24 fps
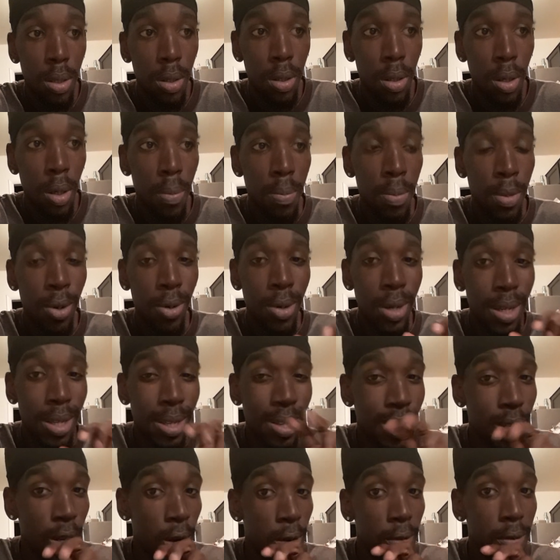community
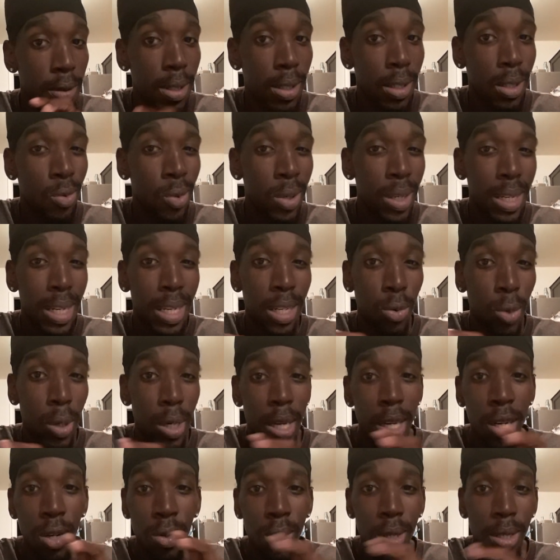service, because that's what
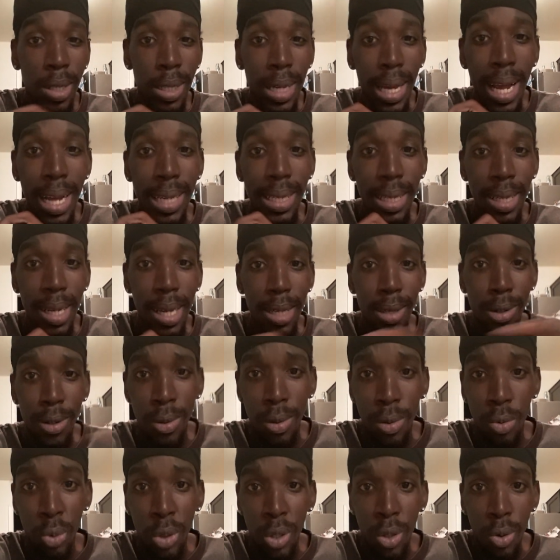they're going to disguise it as. Or
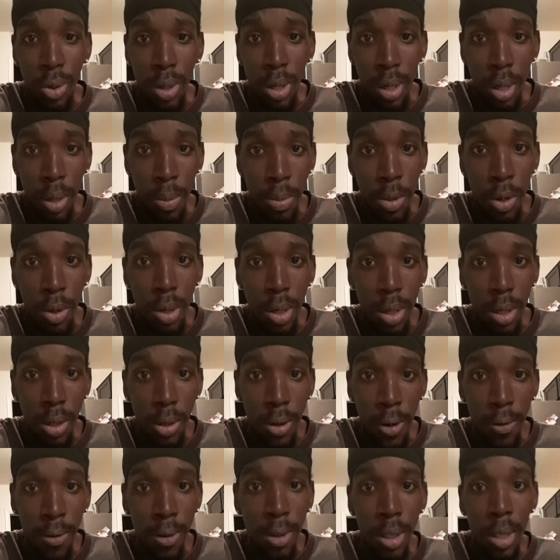we doing a community
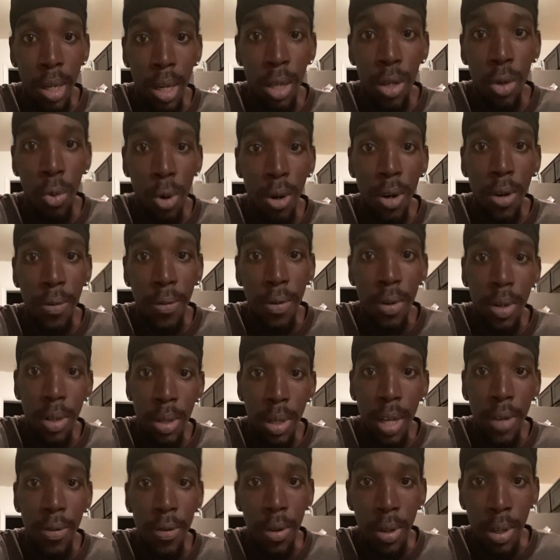service? Yeah, you working for the
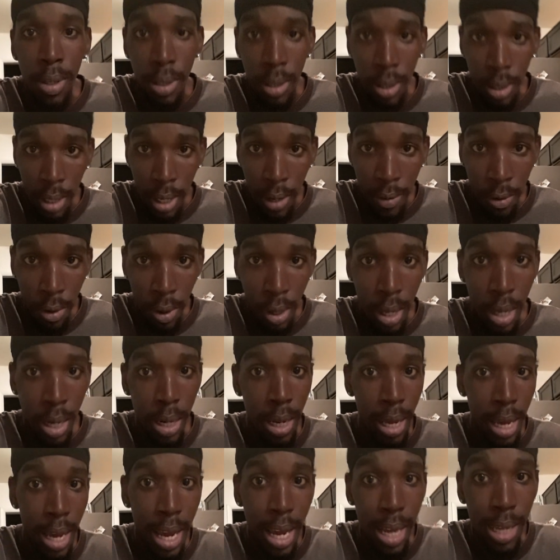devil, because the devil,
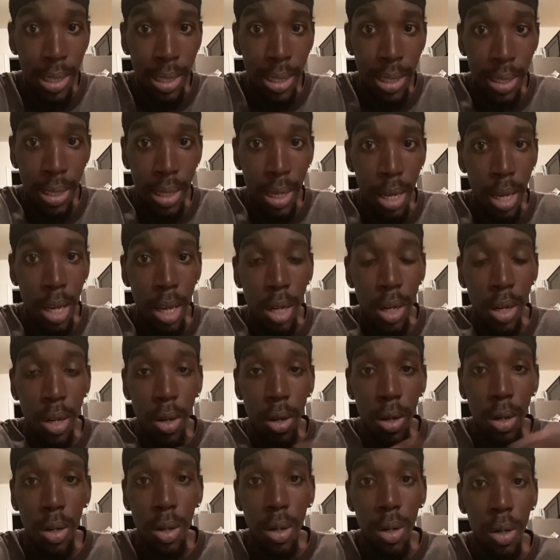
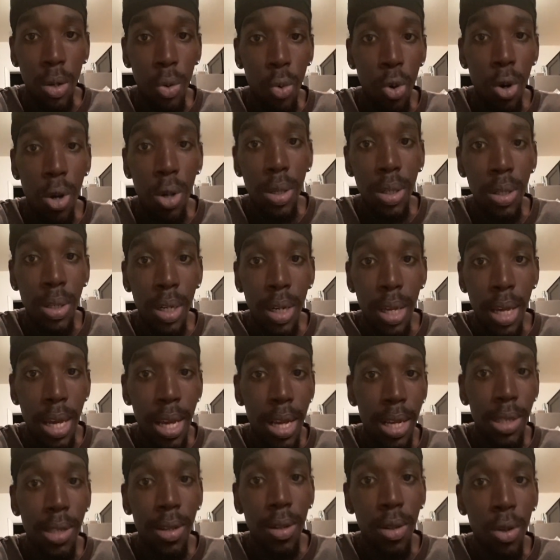the world is in the
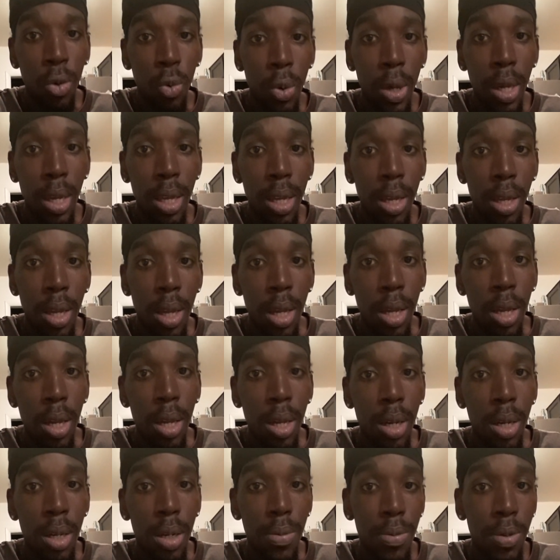hands of the wicked.
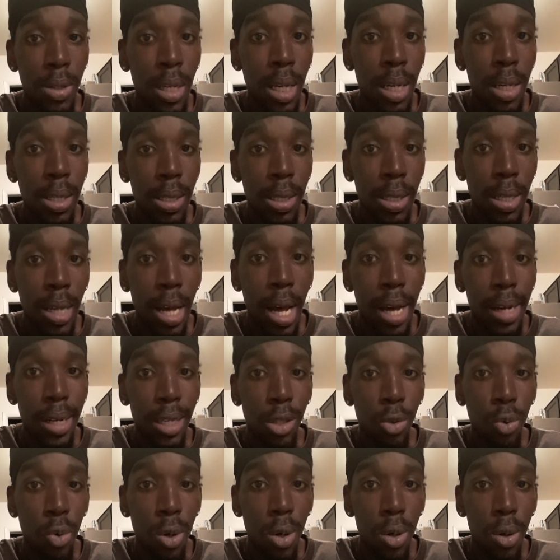Satan is the God of
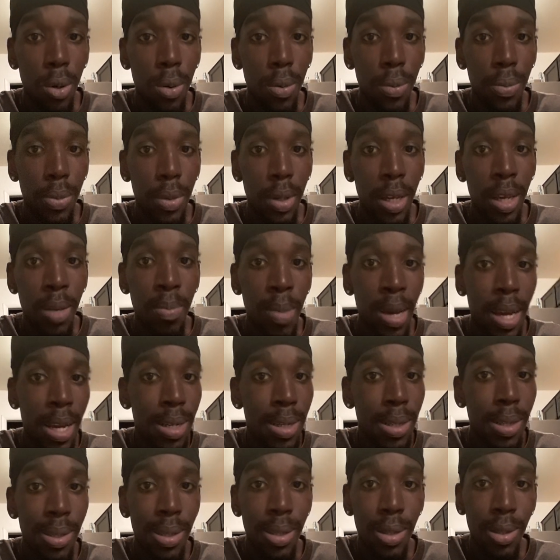this world. He made
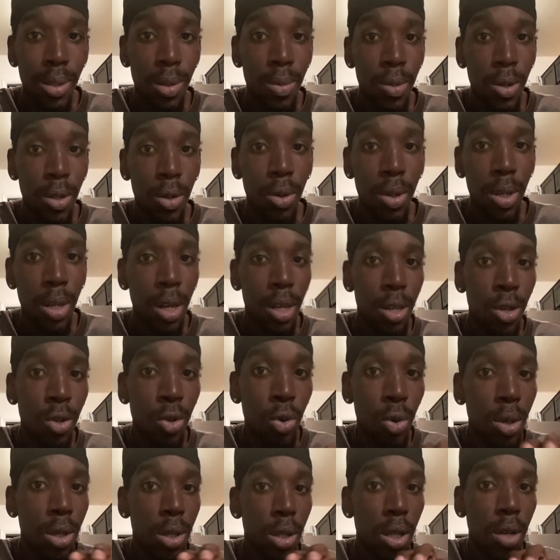this system. So yeah, you're
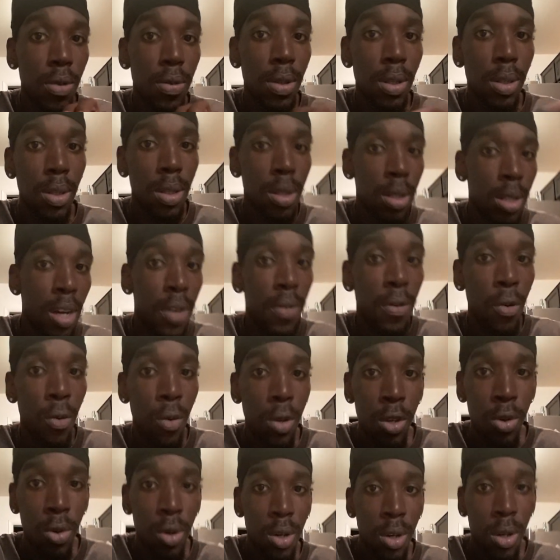doing a service to the devil
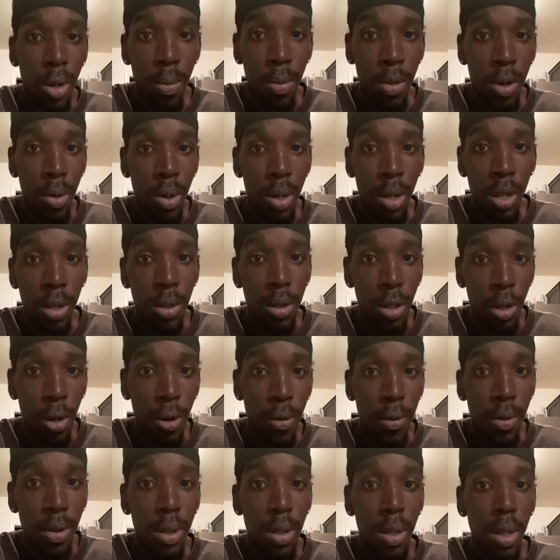when you're a community
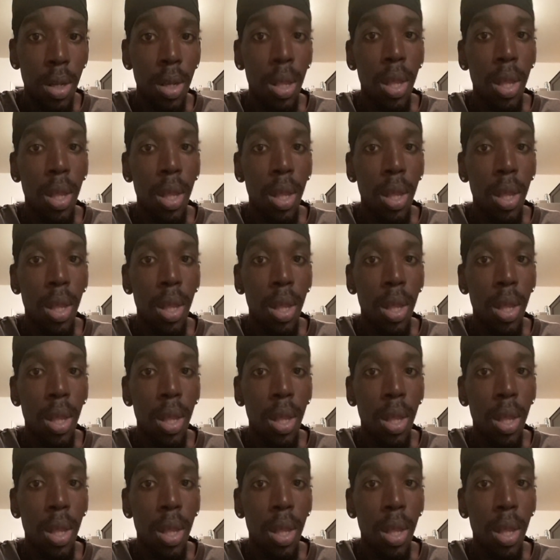service.